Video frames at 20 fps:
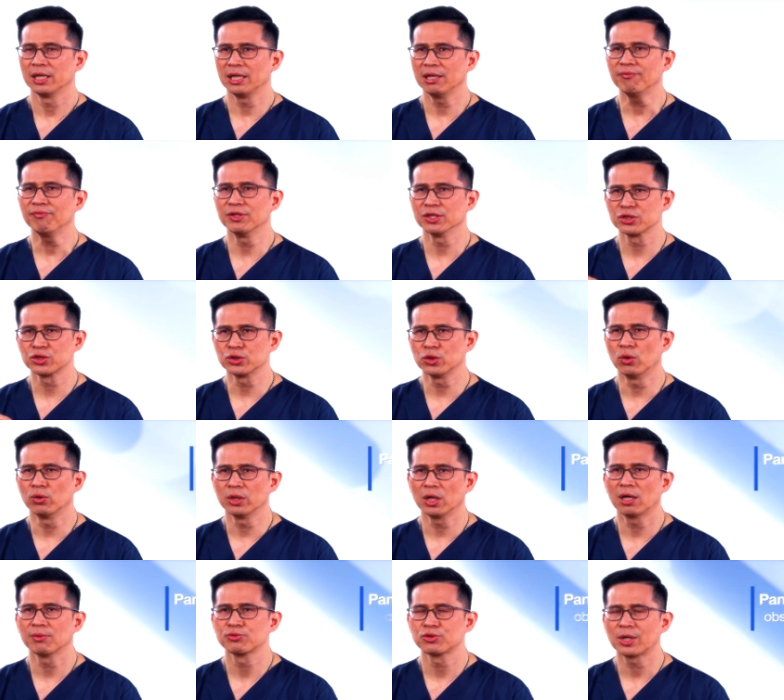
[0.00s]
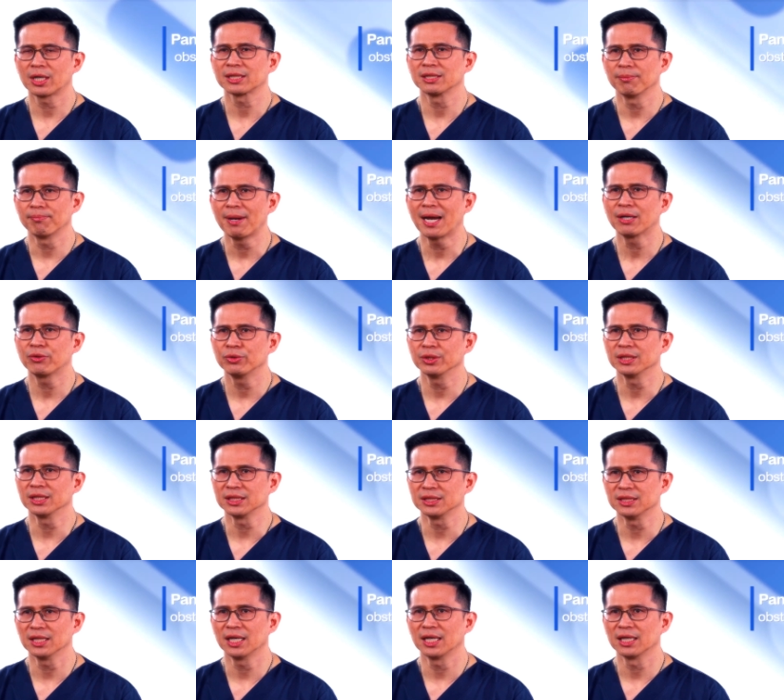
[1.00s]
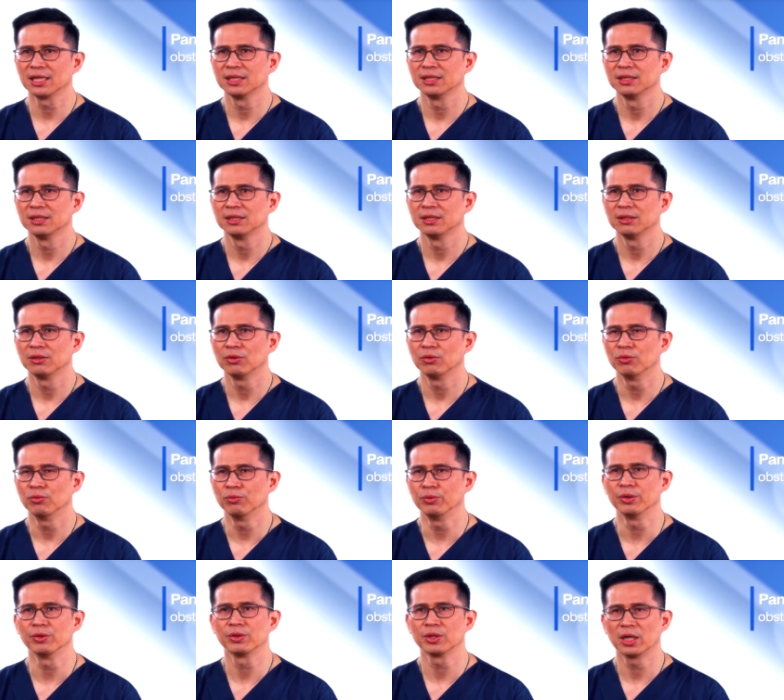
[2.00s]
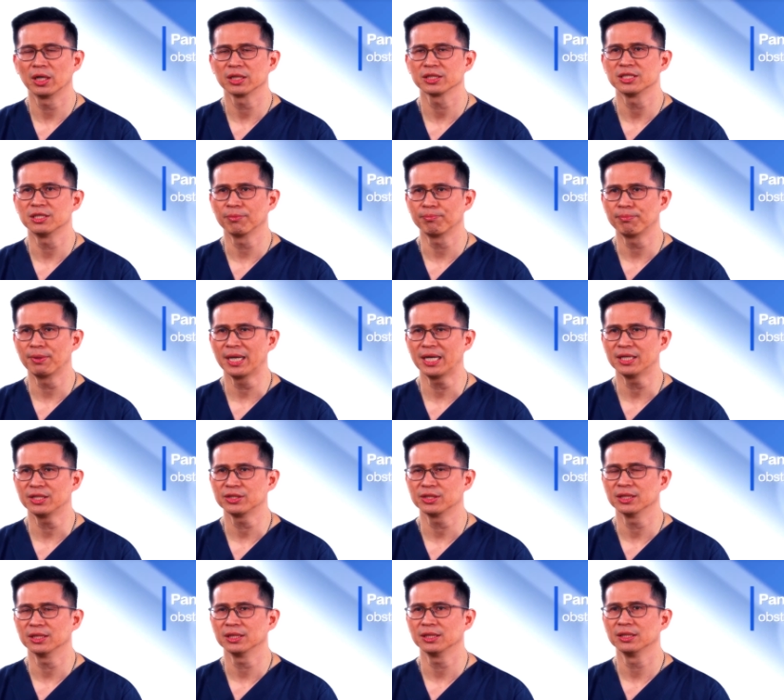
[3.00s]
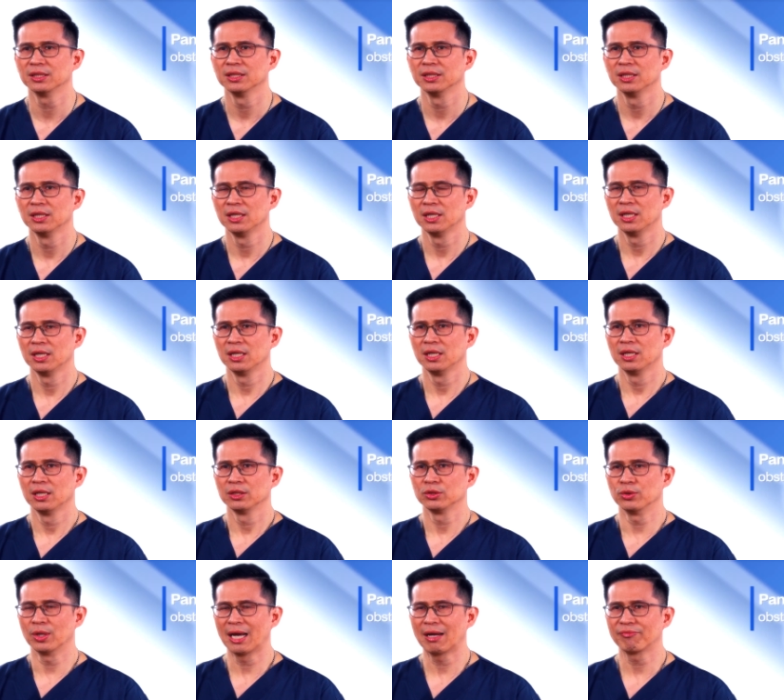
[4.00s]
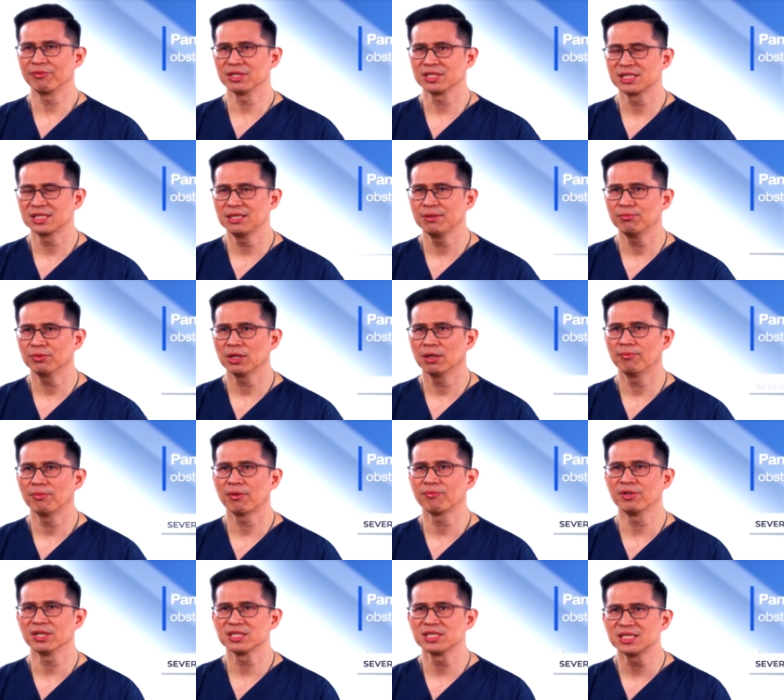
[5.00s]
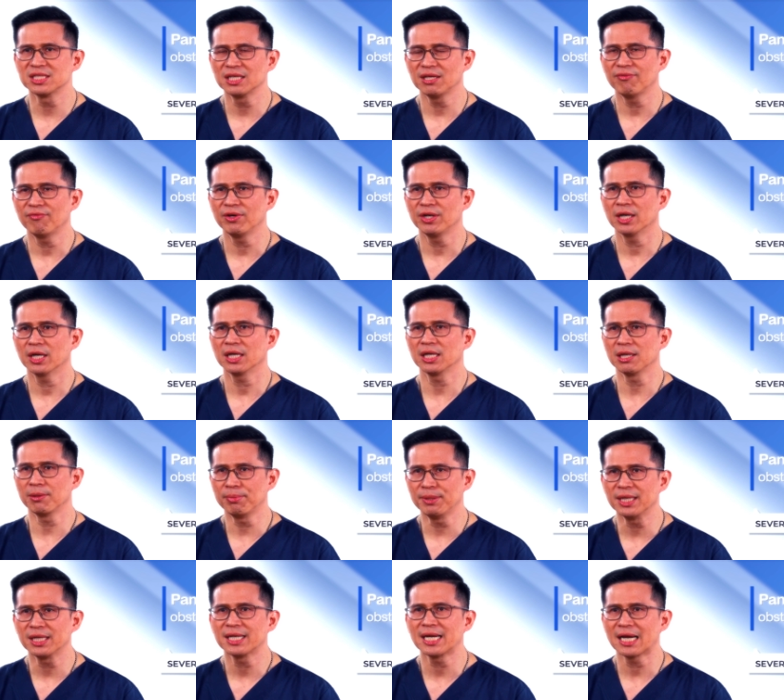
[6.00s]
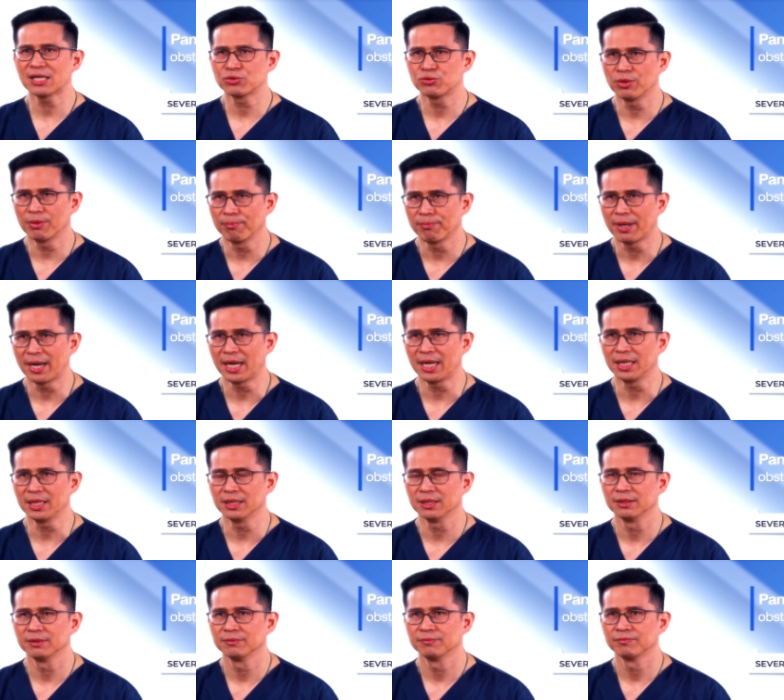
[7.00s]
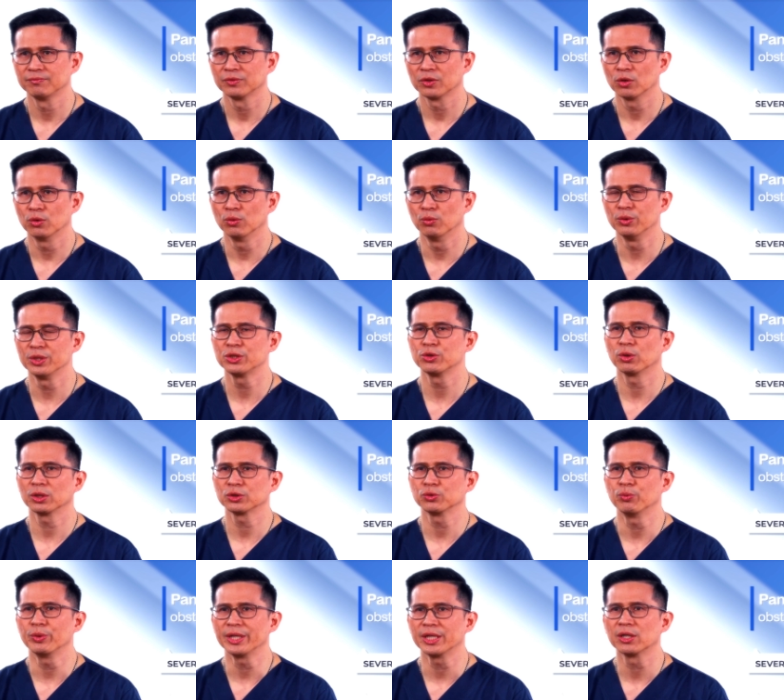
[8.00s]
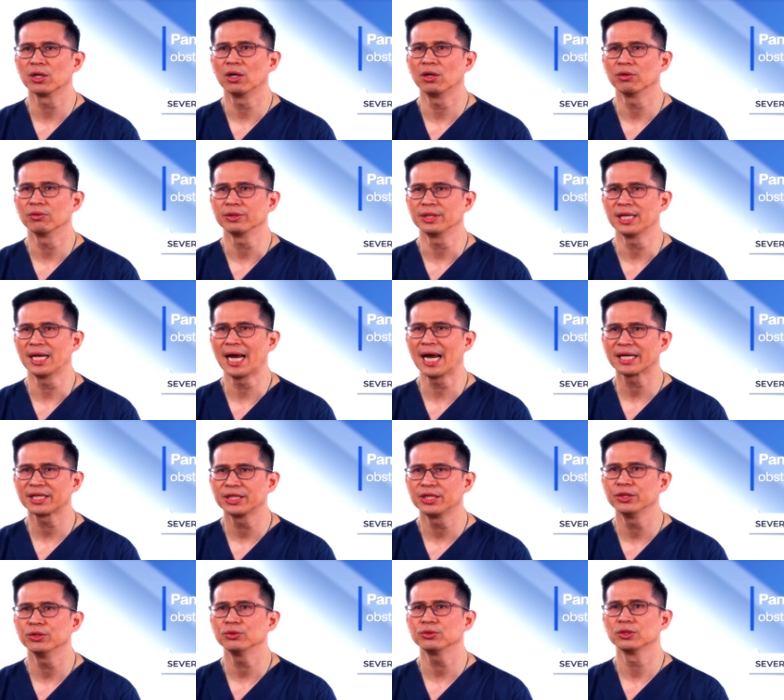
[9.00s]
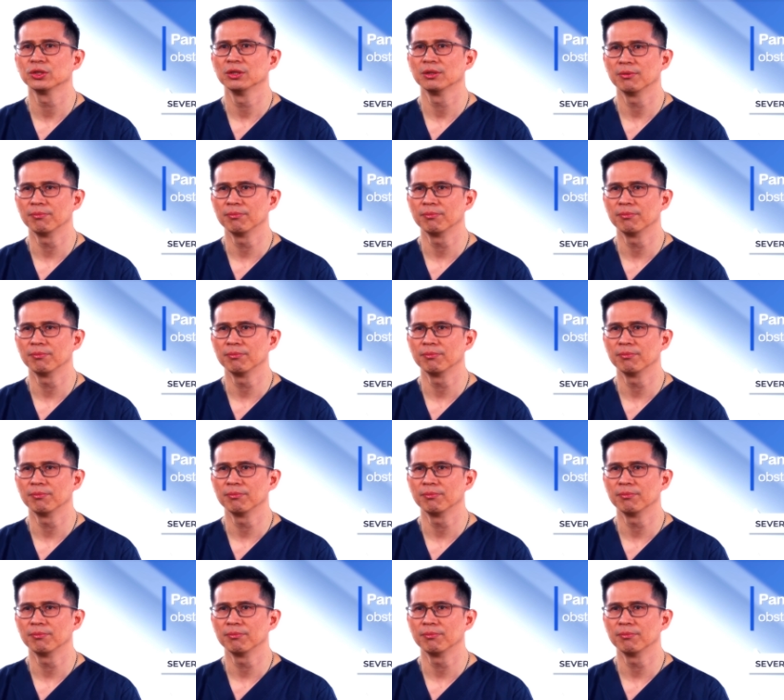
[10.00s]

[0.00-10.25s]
If the stone obstruct the pancreatic duct, will cause the patient to have the symptom of the severe epigastrium pain, which was we call the acute